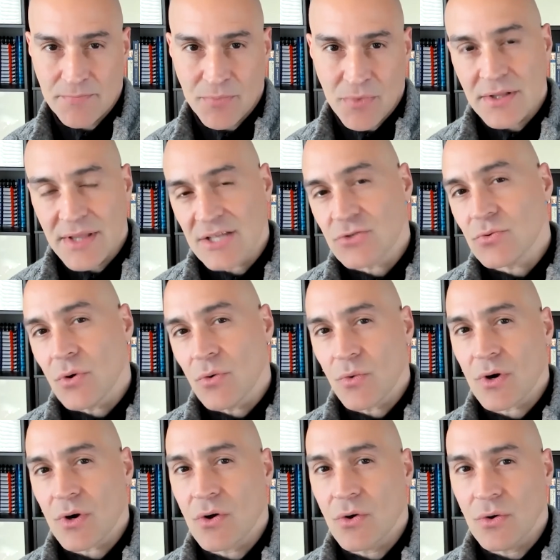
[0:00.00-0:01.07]
So that's what
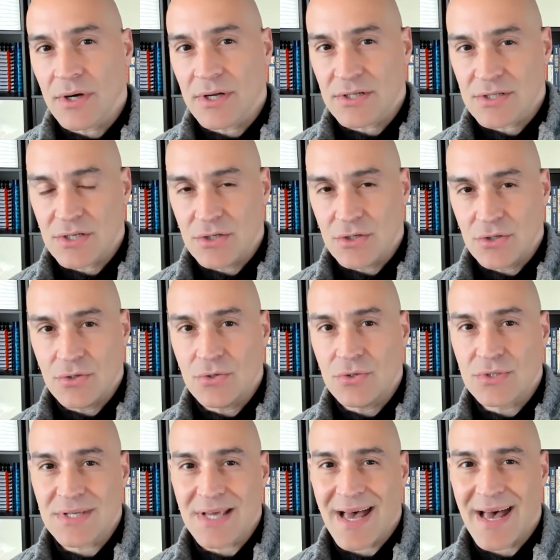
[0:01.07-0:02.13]
we're going to
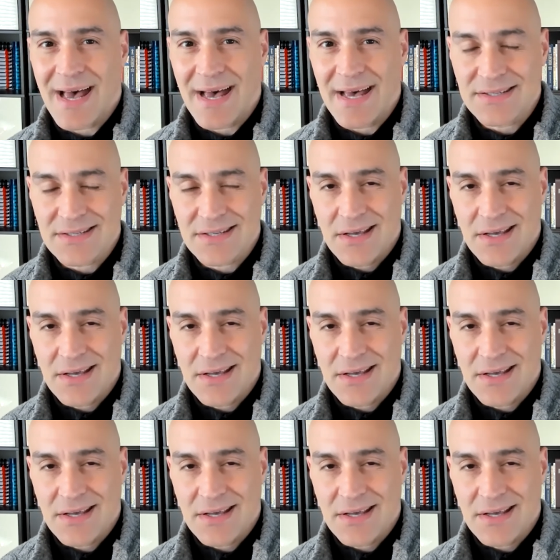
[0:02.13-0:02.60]
use as